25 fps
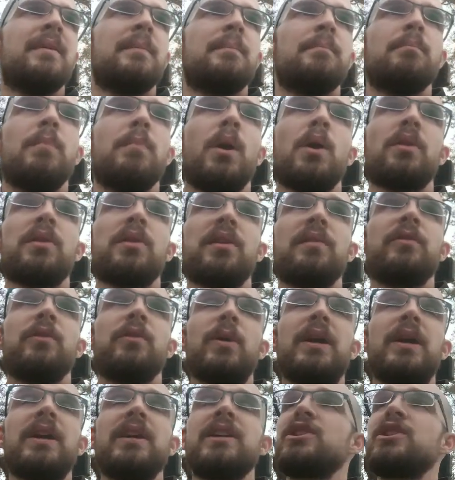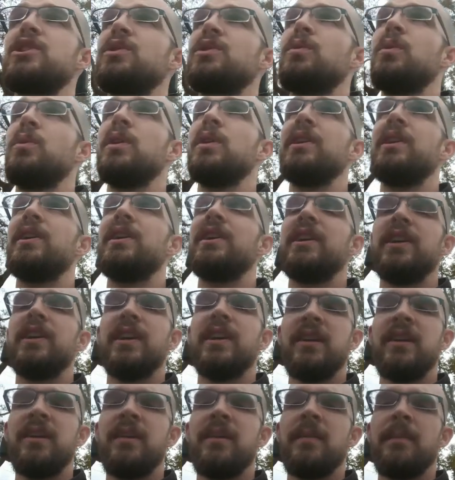both of which were
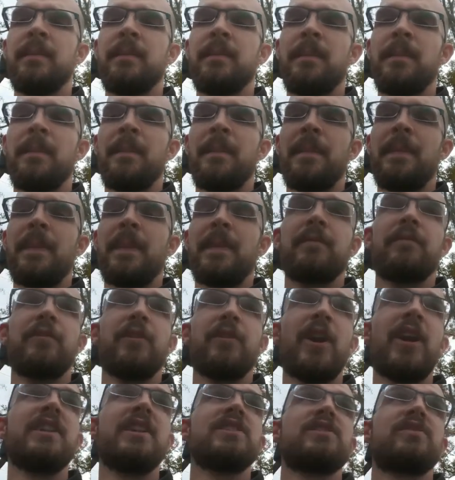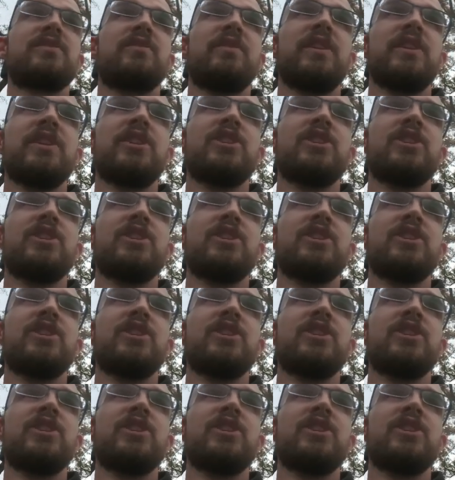fronts for the